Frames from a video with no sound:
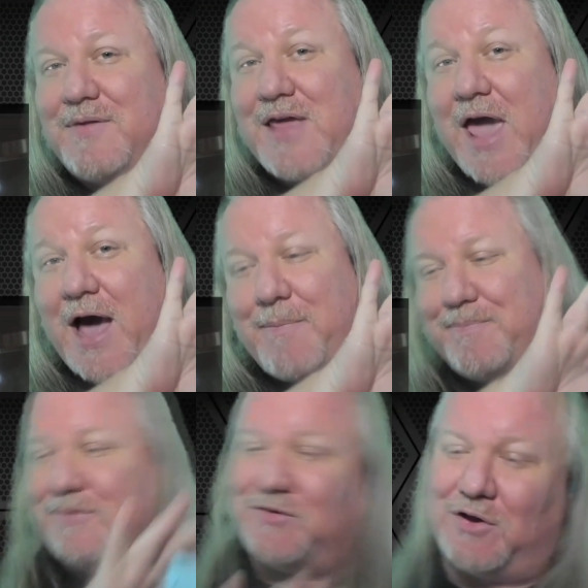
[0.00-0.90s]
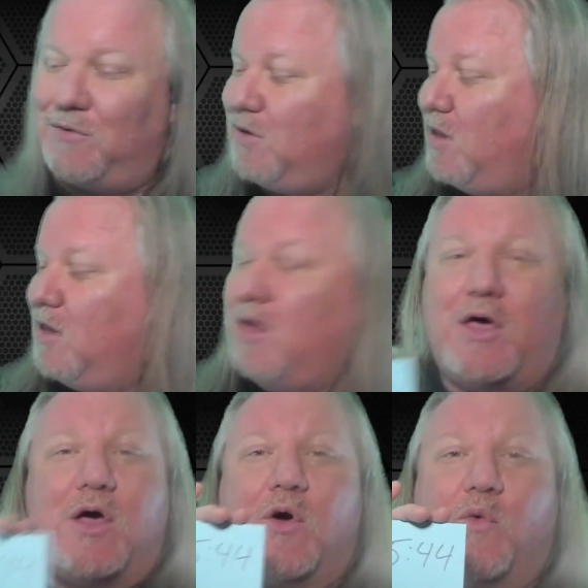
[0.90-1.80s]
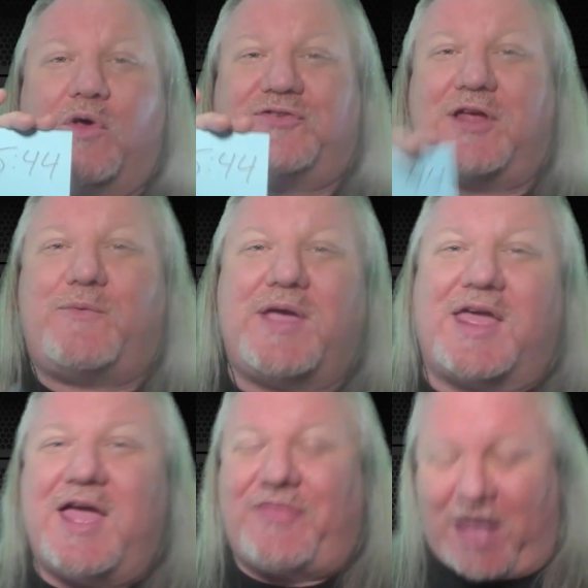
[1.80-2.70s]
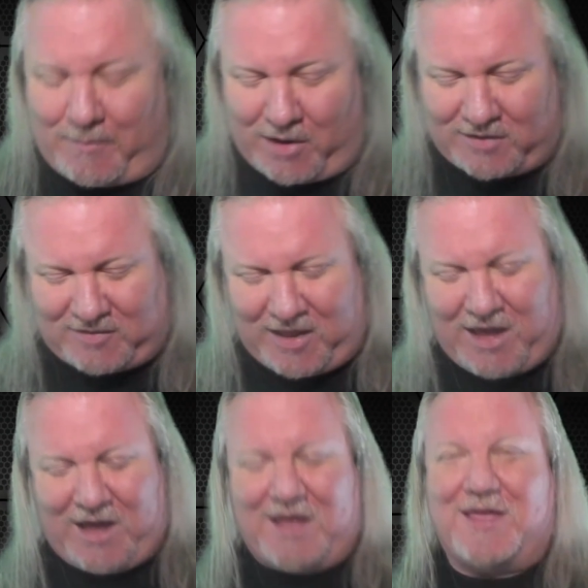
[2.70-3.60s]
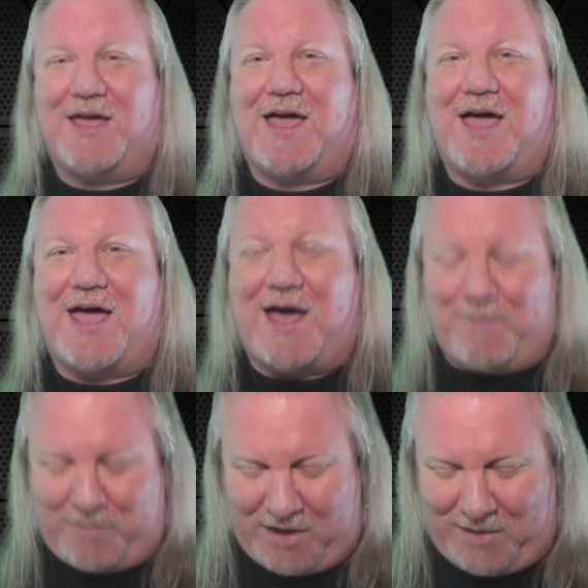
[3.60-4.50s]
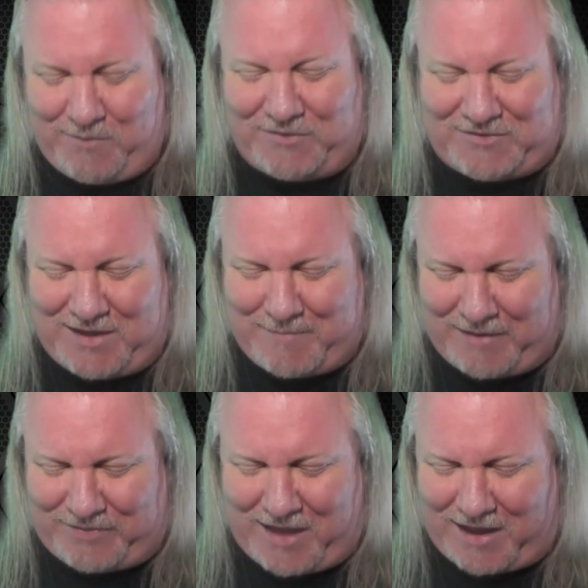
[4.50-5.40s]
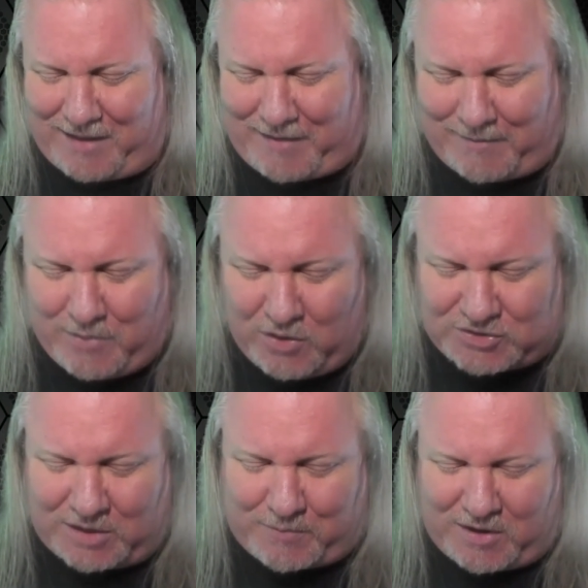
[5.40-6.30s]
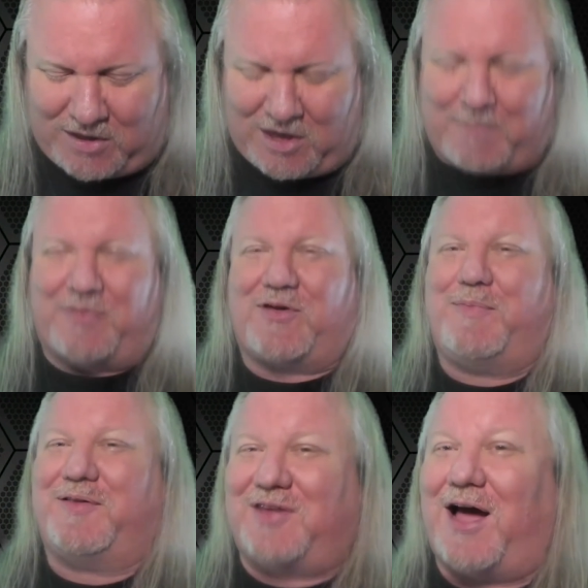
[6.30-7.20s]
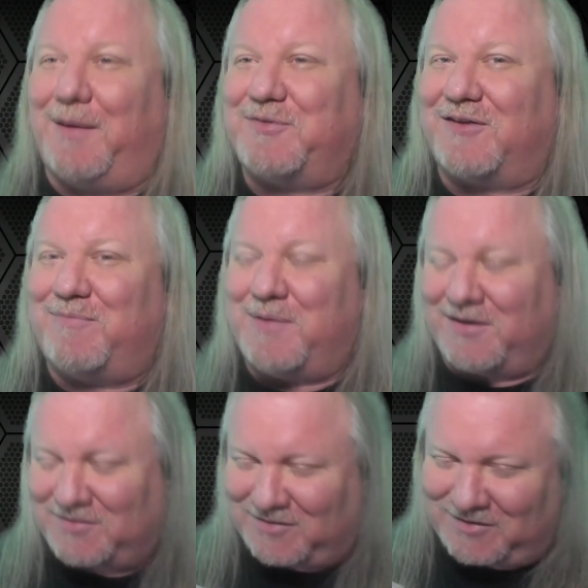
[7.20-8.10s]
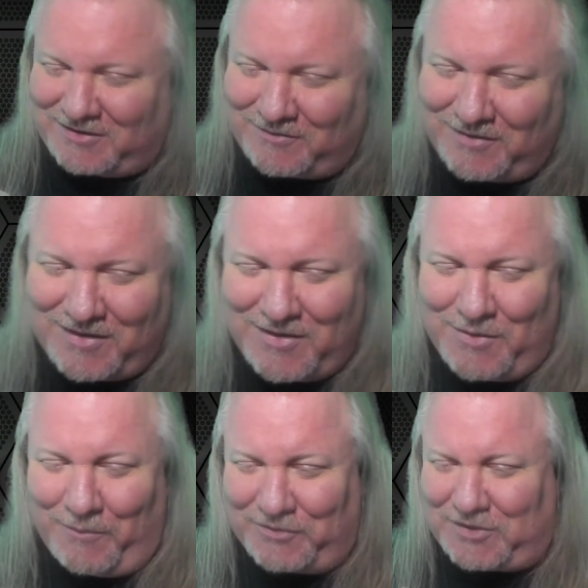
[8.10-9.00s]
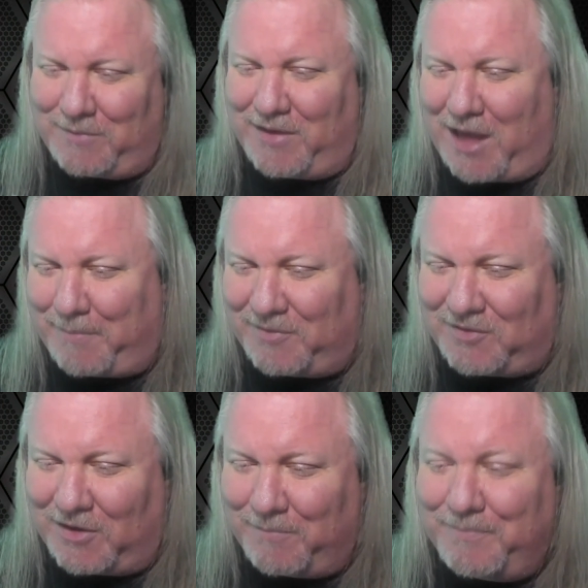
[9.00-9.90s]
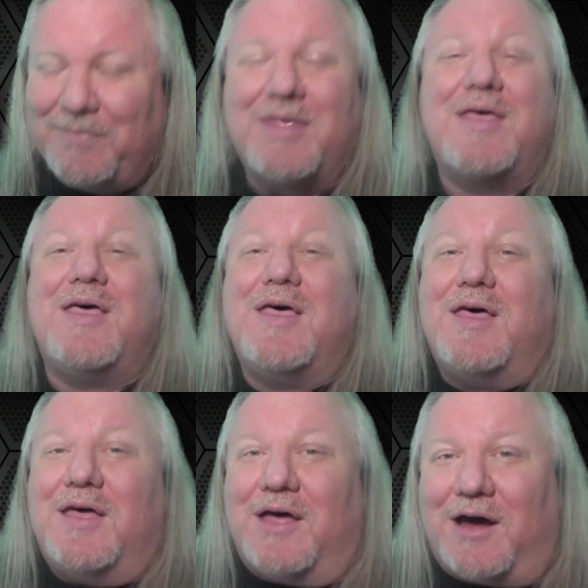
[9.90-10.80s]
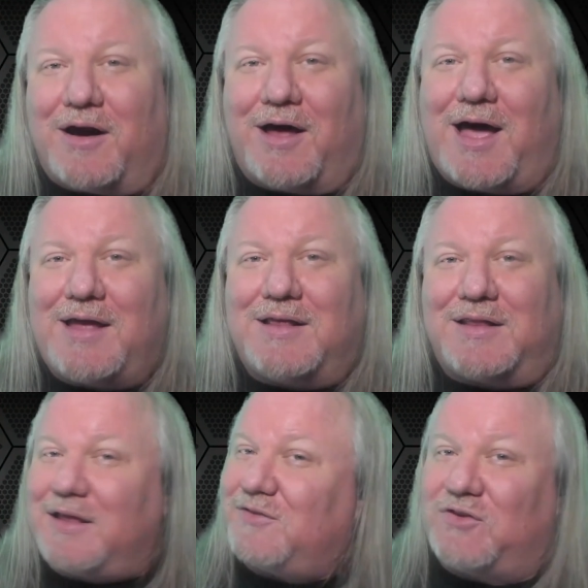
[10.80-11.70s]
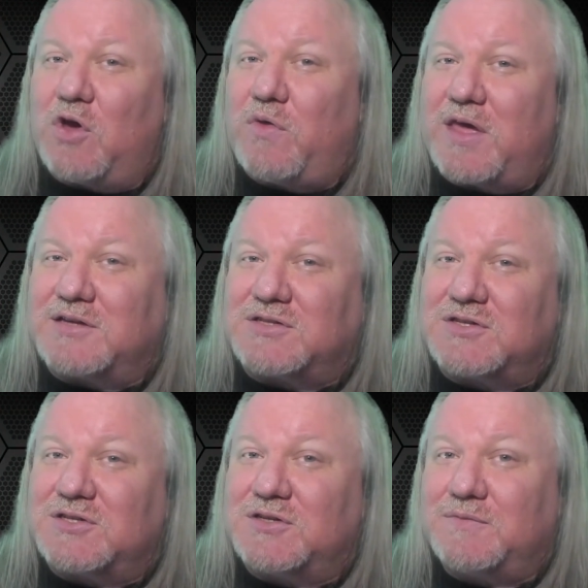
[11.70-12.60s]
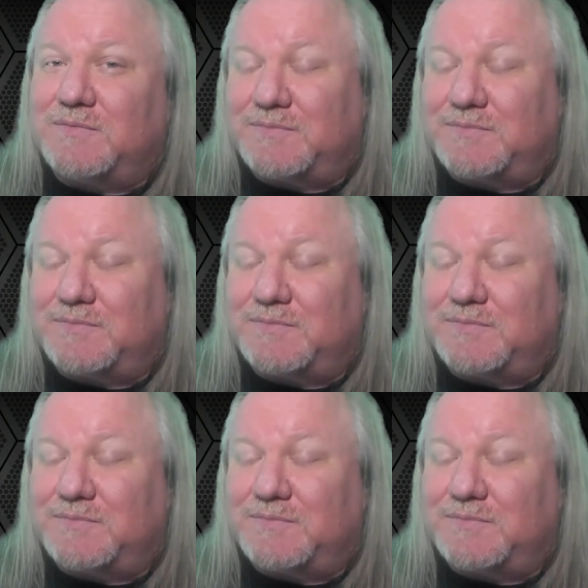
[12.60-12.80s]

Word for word: Yeah, so we'll see if we can hit that mark today. Yeah, buddy, we'll see about that. I, I'm usually pretty good, but there have been times I've missed. So we'll see what happens here. All right, let's do this.